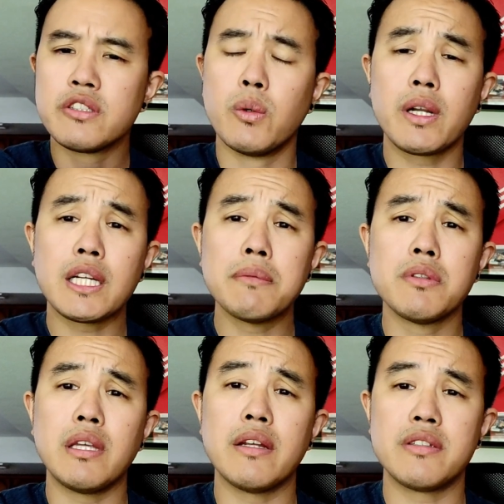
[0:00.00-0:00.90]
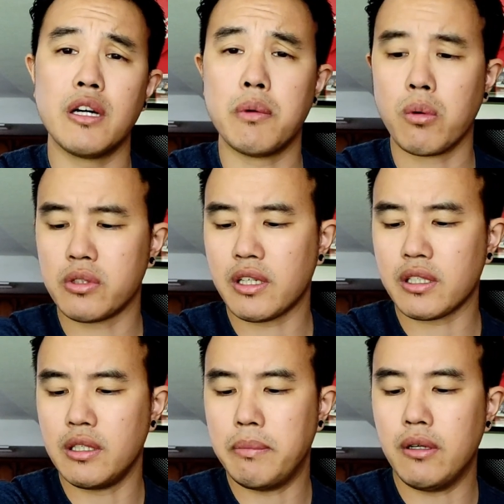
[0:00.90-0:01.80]
So when it comes to tennis elbow, we're
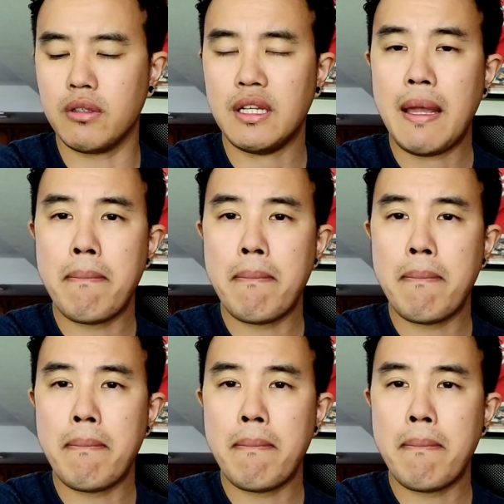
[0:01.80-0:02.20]
talking about